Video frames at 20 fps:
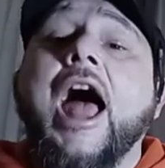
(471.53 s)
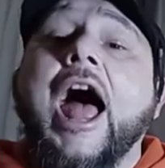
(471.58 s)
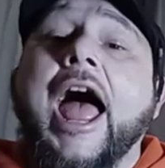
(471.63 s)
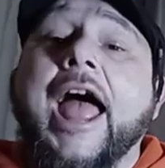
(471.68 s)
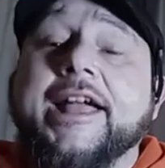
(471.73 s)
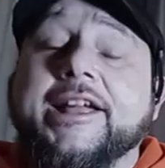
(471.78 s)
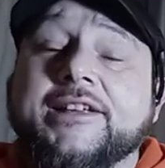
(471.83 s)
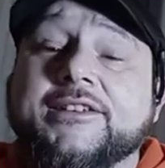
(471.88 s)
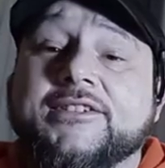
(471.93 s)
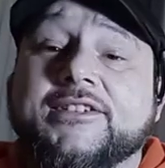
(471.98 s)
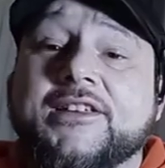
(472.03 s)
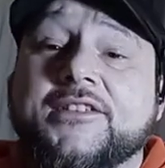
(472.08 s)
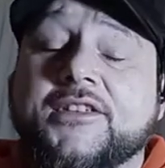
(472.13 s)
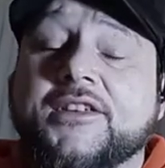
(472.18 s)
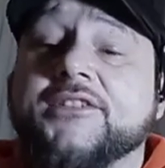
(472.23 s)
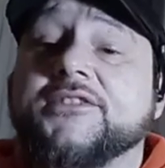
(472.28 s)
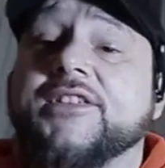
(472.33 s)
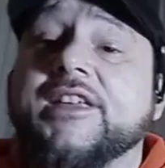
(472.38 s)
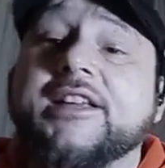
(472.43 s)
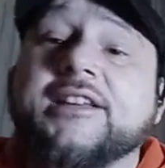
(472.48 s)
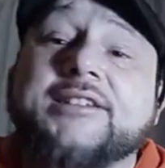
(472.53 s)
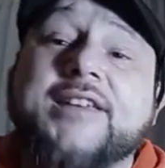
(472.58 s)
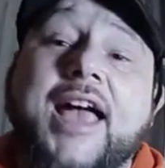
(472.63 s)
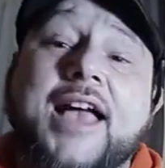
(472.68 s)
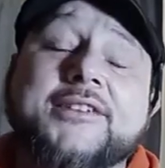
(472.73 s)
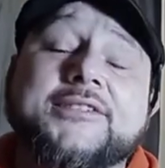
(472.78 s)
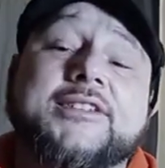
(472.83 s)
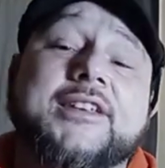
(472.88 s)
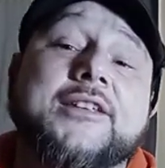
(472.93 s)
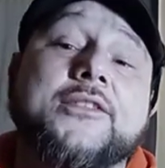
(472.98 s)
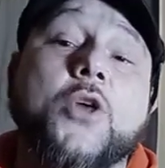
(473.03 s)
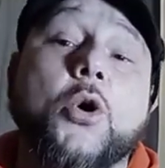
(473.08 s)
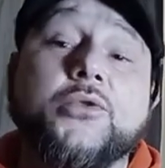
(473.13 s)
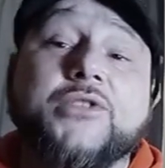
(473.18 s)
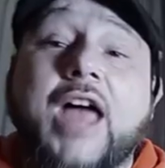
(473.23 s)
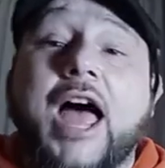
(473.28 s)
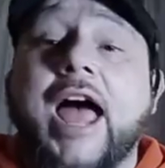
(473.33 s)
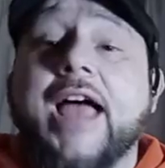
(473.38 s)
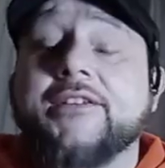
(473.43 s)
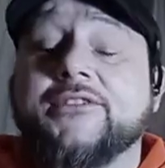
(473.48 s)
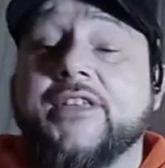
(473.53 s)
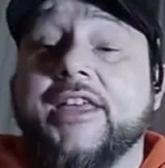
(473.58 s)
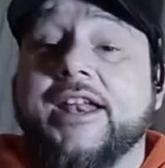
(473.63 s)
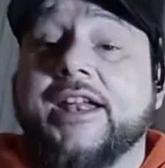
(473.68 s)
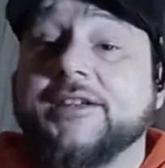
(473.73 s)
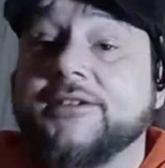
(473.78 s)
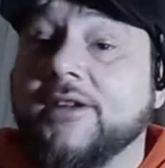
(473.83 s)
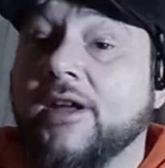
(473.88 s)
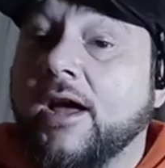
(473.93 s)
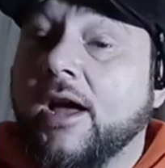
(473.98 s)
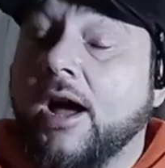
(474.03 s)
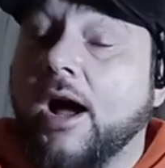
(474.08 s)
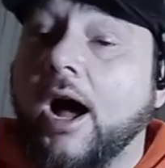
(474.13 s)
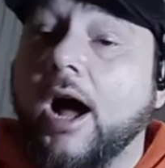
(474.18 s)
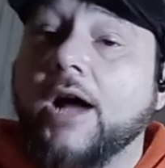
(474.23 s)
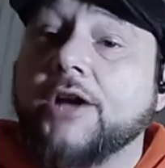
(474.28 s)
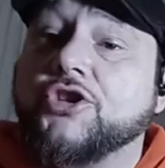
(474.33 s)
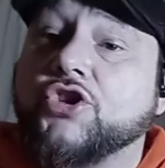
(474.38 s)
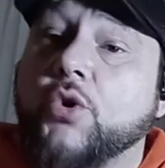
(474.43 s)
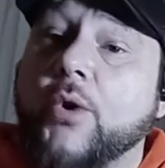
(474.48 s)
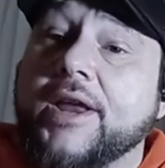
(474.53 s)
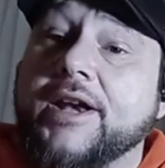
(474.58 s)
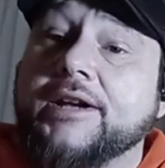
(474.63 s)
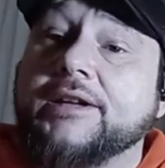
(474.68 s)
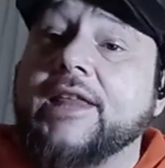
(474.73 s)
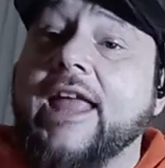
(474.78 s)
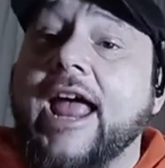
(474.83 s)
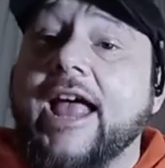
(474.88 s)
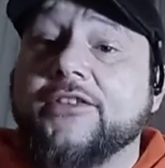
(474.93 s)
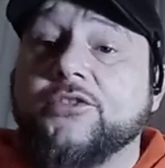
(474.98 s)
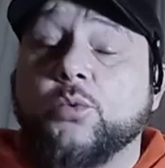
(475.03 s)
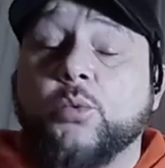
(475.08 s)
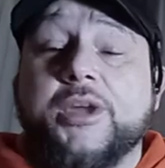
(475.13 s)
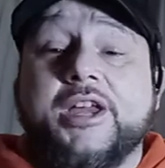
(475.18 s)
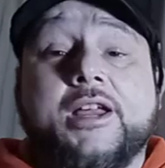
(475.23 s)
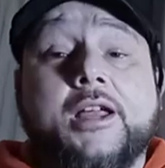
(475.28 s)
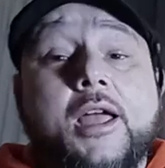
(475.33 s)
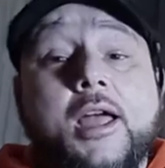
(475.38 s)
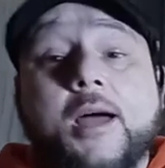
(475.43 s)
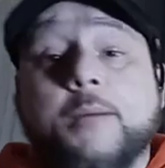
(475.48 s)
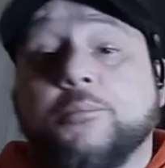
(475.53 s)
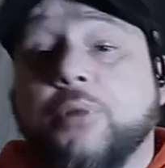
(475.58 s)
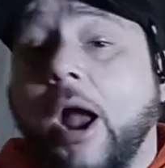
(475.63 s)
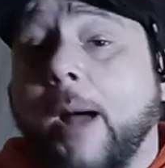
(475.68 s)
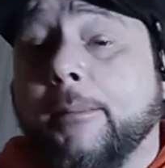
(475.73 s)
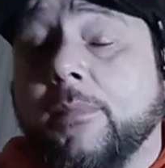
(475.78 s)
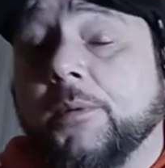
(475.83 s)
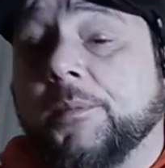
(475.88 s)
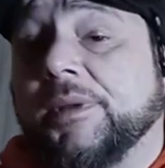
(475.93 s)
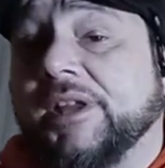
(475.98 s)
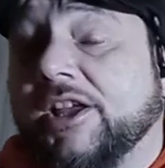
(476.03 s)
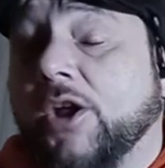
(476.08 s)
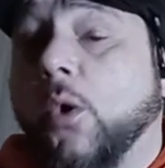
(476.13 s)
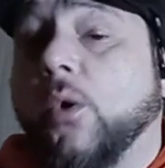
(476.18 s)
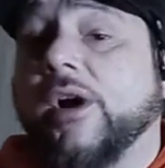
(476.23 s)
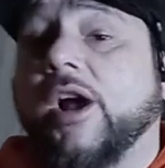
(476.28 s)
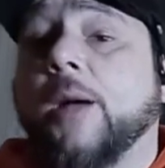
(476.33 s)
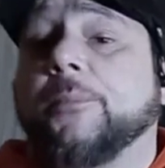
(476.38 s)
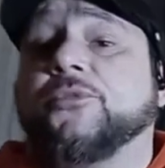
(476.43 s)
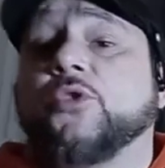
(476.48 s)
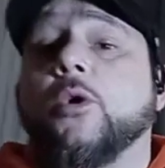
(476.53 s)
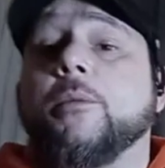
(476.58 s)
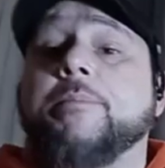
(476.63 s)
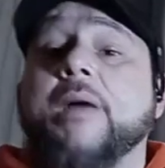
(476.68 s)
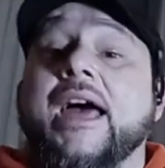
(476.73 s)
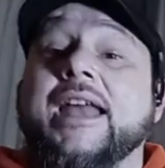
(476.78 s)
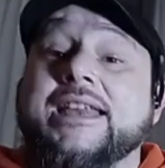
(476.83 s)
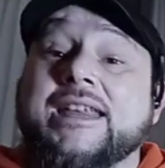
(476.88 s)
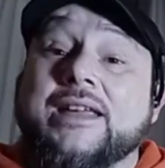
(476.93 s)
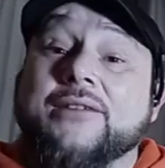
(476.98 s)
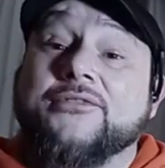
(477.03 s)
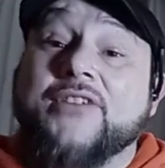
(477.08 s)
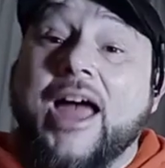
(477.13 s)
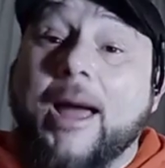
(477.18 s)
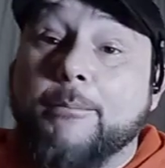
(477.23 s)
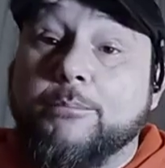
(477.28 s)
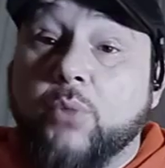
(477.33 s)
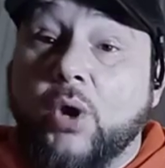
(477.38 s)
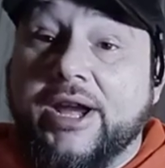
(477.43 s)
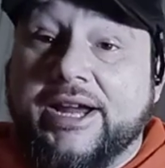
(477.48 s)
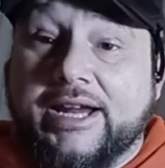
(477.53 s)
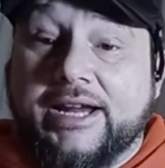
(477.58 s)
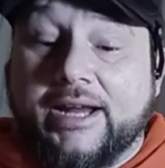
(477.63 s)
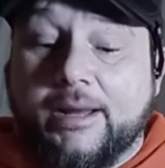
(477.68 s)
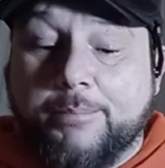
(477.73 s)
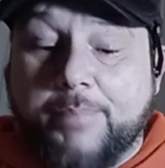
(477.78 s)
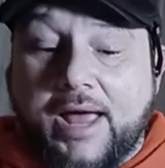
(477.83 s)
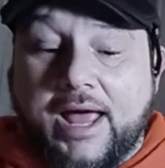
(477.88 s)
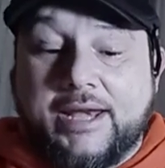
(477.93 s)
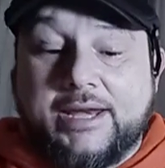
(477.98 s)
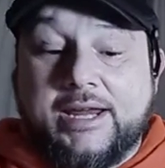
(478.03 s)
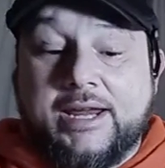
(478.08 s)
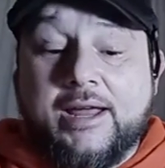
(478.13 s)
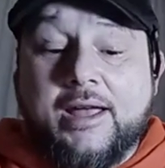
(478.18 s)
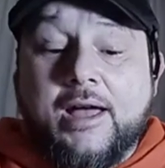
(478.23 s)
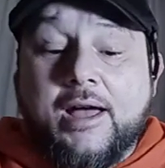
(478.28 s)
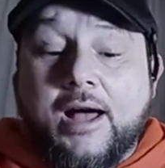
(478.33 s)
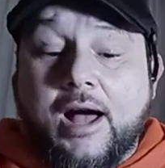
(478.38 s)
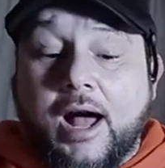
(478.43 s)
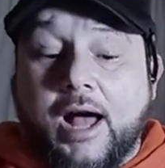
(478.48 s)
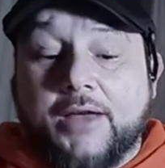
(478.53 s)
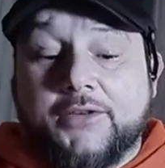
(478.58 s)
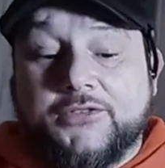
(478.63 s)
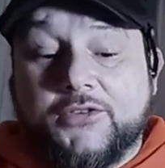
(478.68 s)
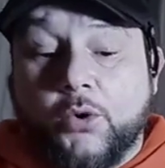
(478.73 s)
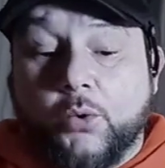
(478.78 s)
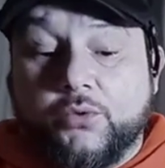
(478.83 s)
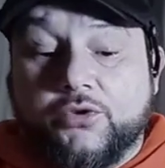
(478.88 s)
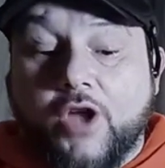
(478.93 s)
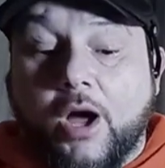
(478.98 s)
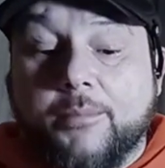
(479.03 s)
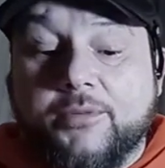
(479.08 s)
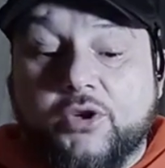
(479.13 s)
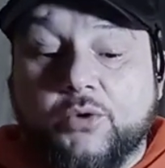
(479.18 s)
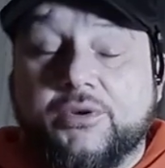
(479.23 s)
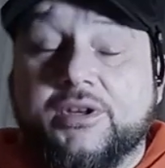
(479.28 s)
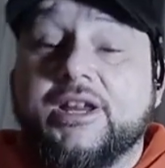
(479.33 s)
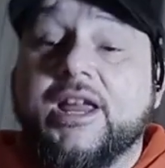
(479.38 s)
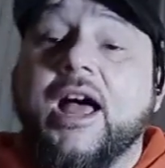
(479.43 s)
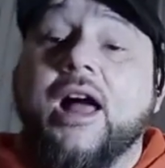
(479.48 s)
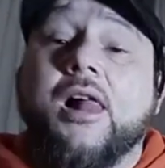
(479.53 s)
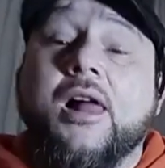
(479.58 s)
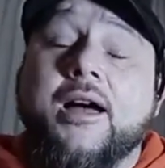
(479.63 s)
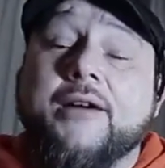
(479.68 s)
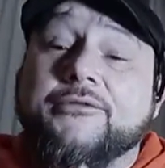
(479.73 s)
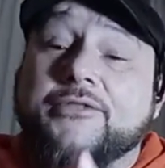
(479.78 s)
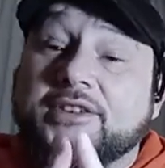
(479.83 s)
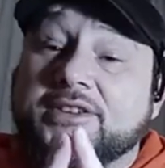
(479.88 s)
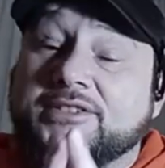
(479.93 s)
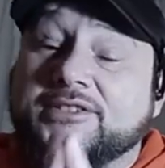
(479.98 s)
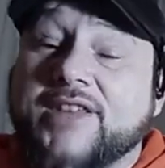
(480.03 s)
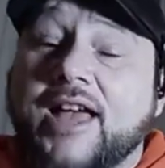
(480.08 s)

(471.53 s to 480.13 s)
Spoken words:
I could see this thing testing those highs that it traded last week, probably going up to a penny, if not breaking a penny. So WDLF is